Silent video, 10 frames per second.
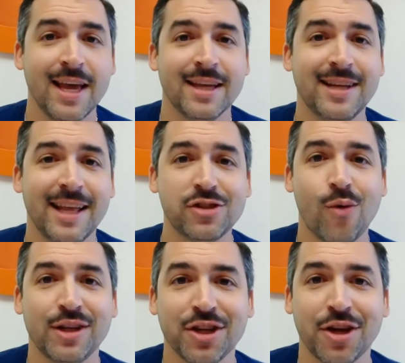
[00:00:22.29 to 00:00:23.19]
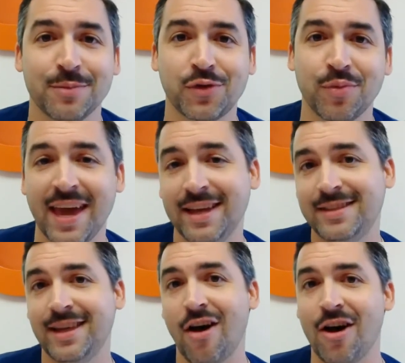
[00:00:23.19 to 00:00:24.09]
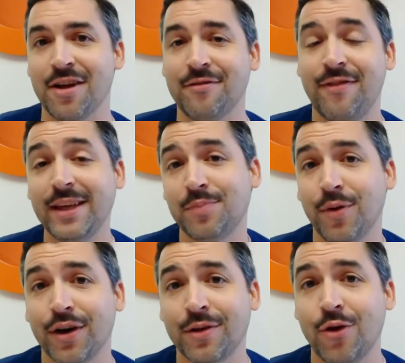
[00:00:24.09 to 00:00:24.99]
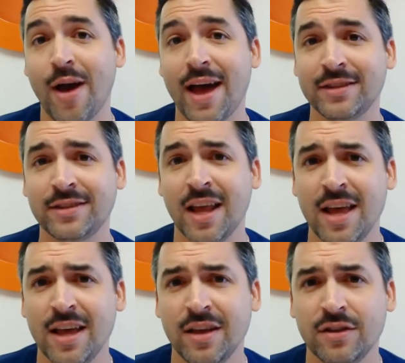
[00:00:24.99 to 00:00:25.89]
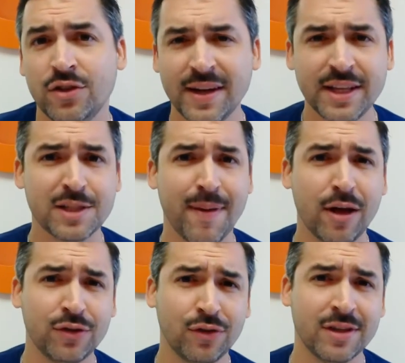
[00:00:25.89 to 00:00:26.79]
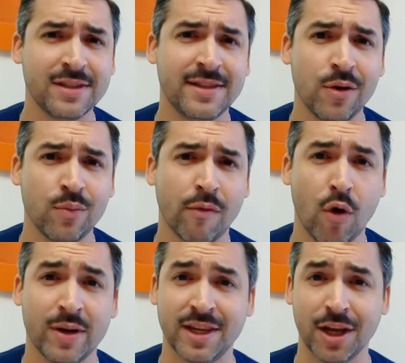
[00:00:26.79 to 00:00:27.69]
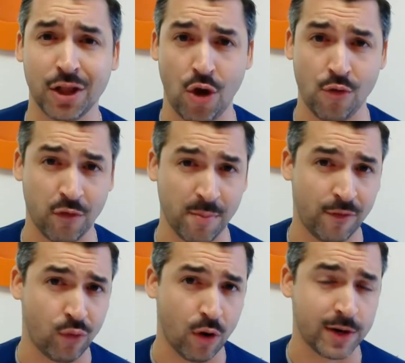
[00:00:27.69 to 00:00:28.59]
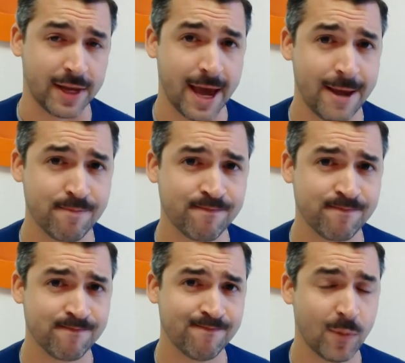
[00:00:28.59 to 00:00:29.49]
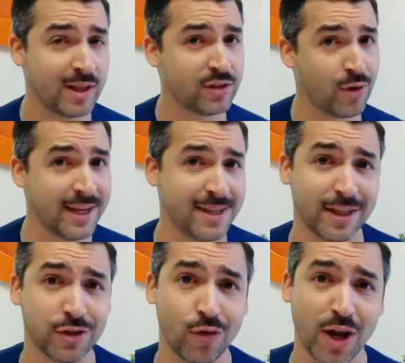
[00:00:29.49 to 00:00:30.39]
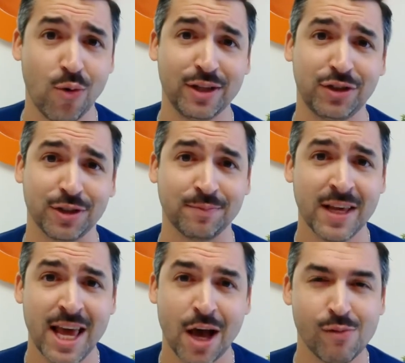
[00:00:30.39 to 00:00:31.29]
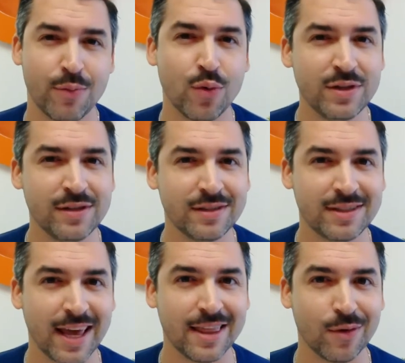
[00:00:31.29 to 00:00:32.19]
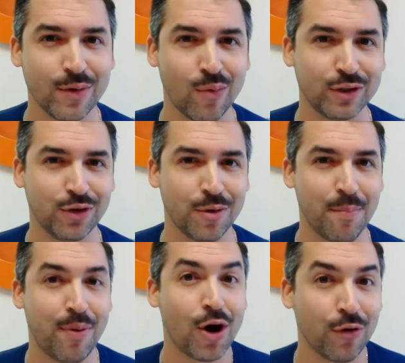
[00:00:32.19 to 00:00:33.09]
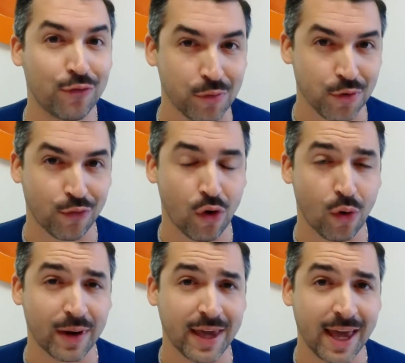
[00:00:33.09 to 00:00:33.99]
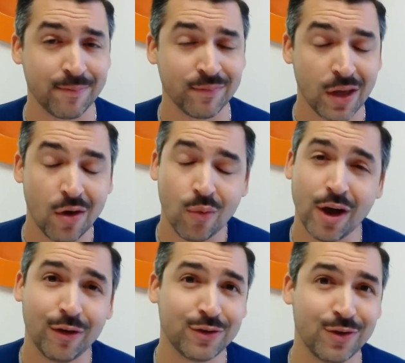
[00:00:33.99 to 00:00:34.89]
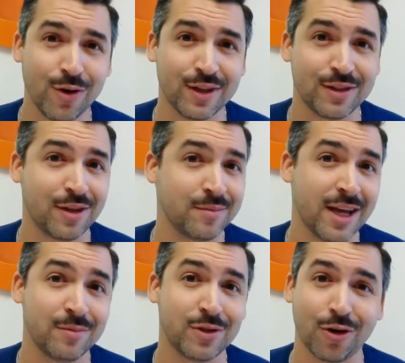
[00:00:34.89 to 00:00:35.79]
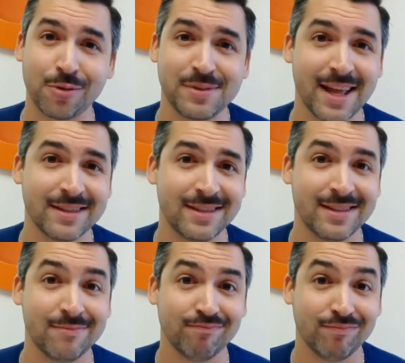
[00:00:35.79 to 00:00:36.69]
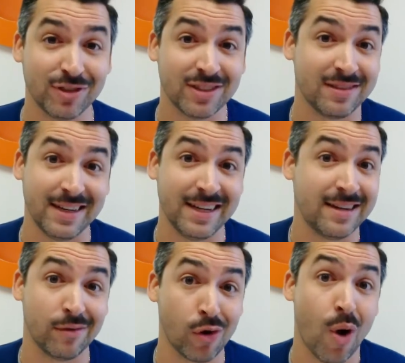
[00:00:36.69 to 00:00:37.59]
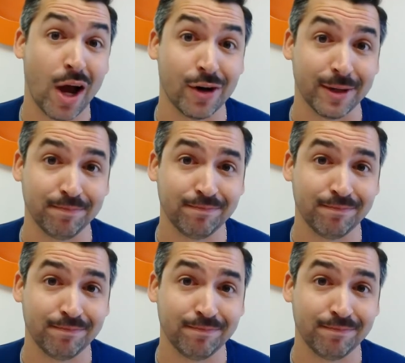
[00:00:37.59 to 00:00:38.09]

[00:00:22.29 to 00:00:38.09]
Today's question comes from Casey on Facebook, who asks, do I need spousal consent when requesting a loan from my 401k? Well, Casey, that's a great question. And while we wouldn't say that we want you to borrow from your 401k, we also know that sometimes circumstances just need to require it.